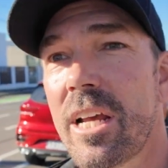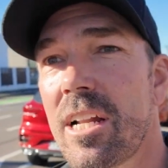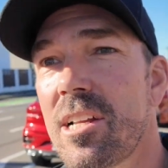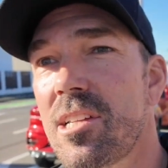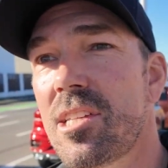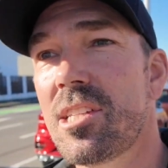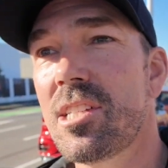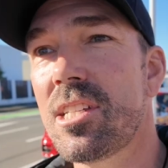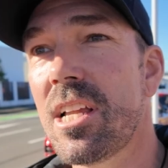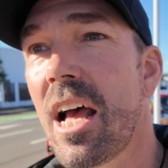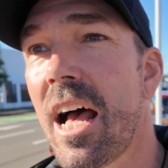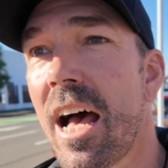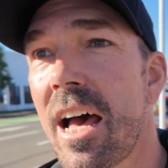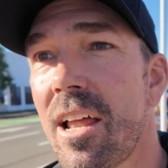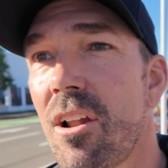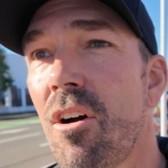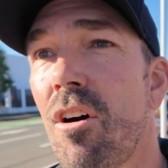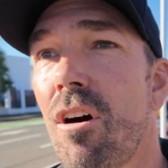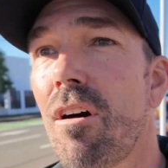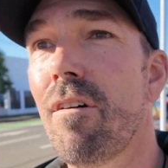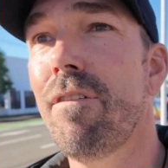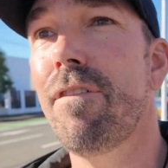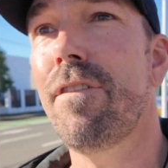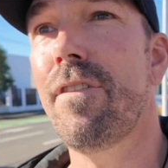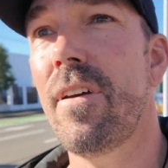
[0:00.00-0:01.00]
gonna start
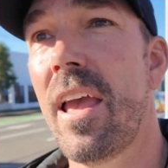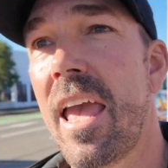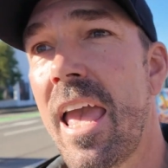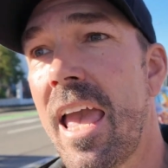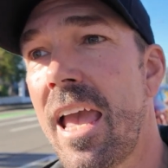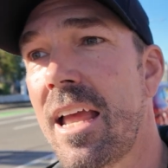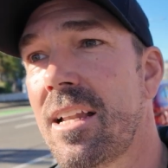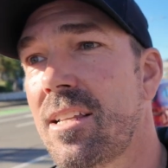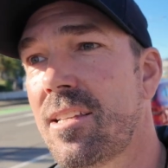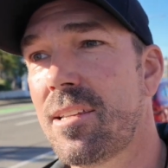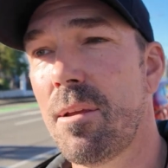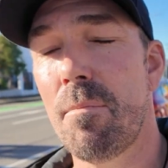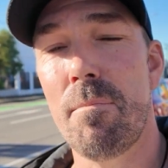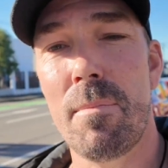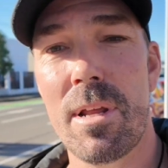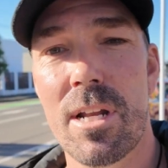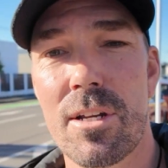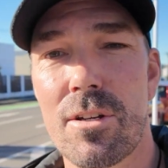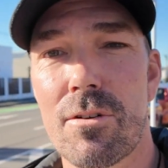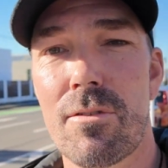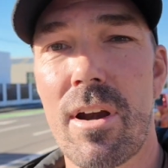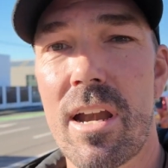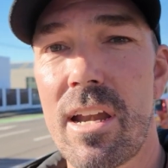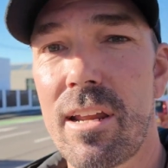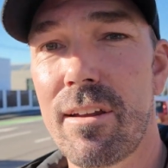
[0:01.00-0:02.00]
off at
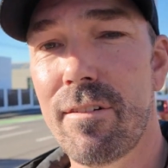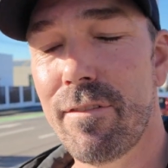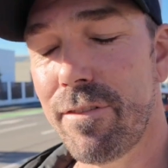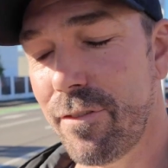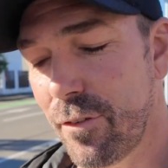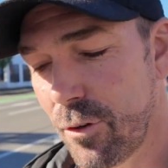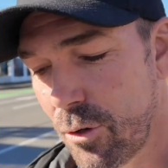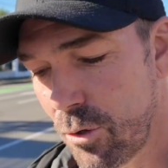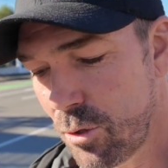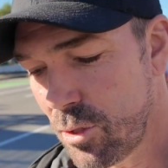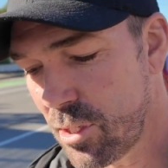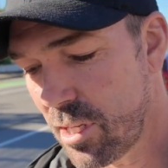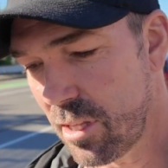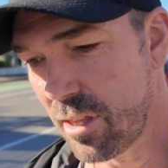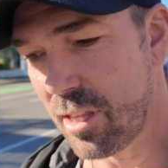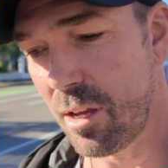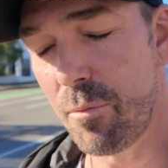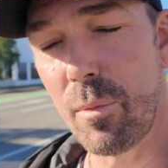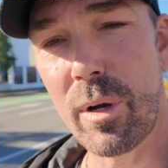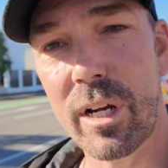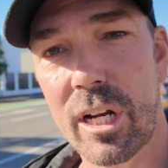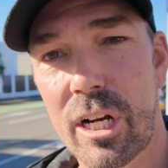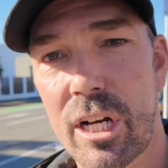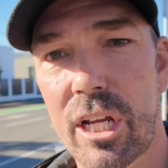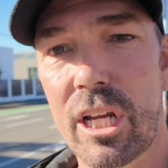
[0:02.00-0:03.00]
Mediterranean Foods,
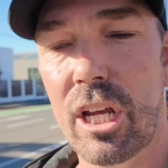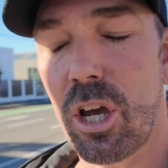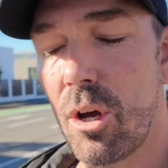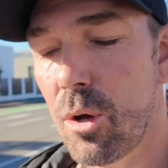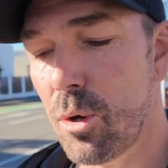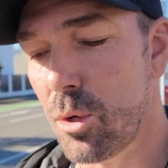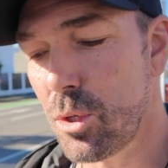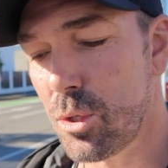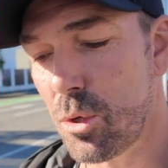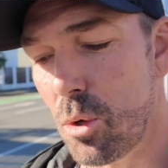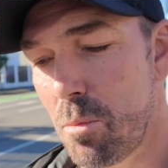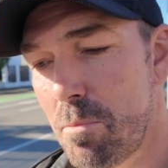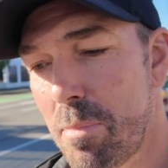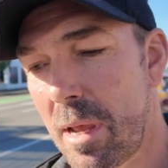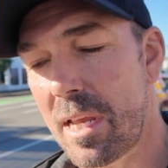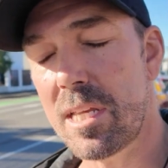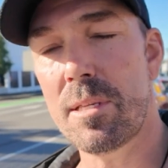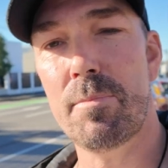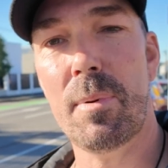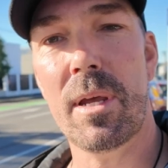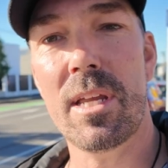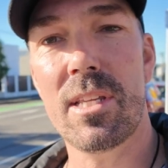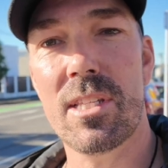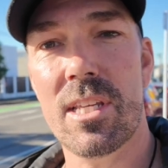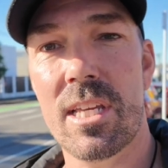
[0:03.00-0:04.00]
then we're gonna go to
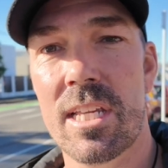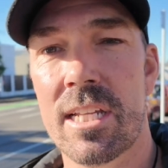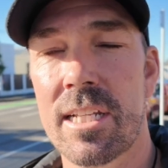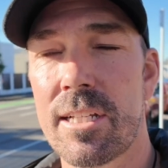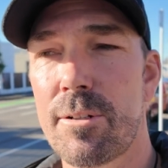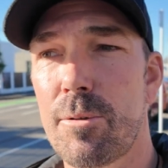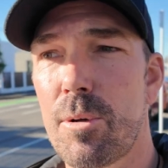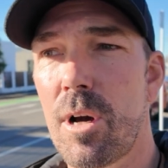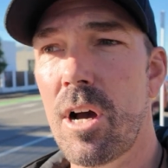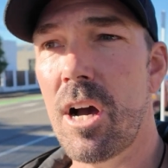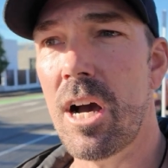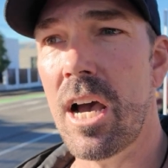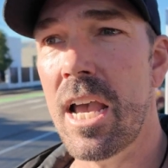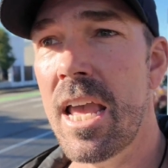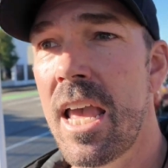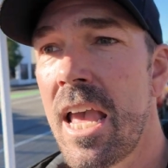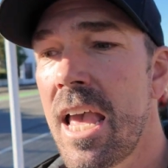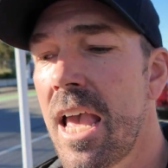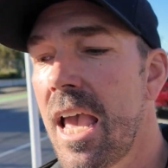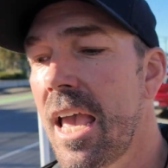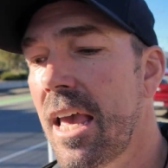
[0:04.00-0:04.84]
Base Pizza in Little High,